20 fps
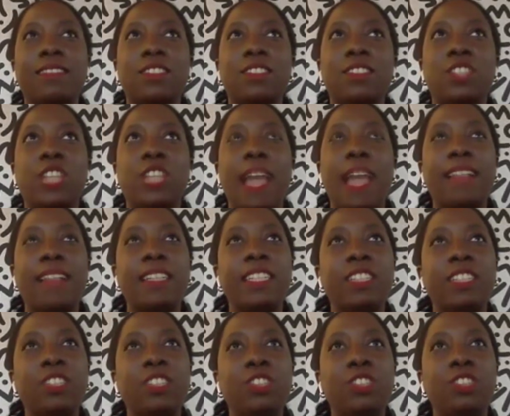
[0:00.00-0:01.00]

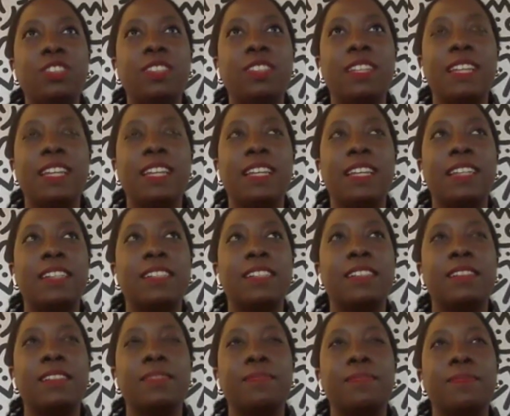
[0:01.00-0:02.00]
Challenge,
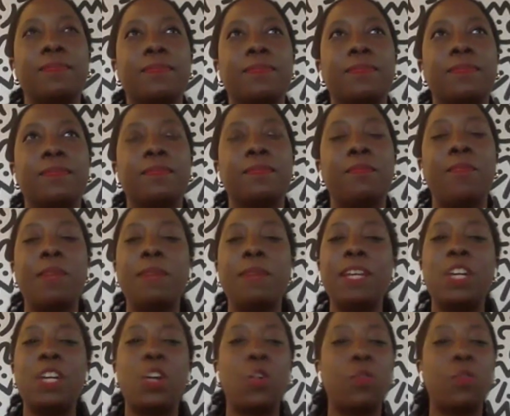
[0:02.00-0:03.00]

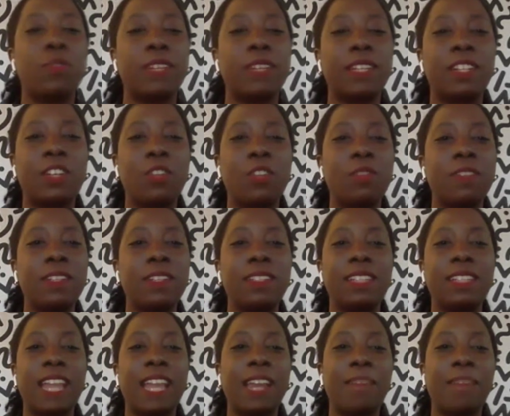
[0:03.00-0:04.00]
maybe COVID.
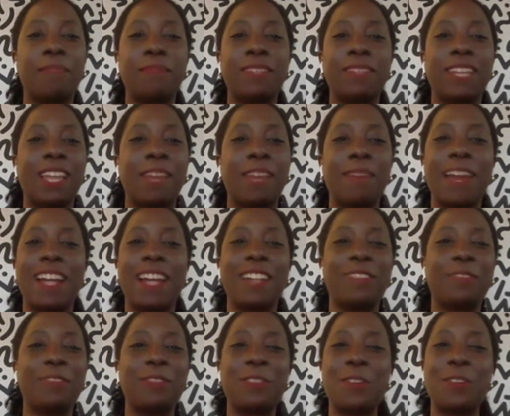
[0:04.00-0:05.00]
COVID came out
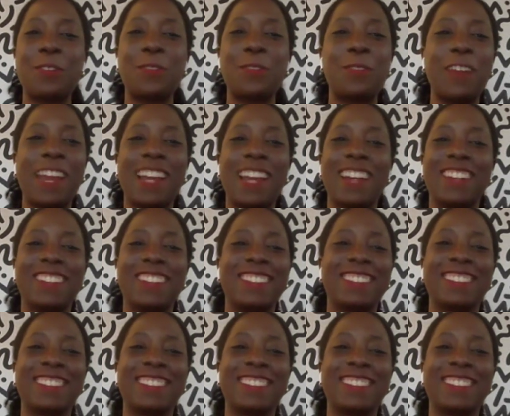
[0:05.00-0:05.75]
of nowhere.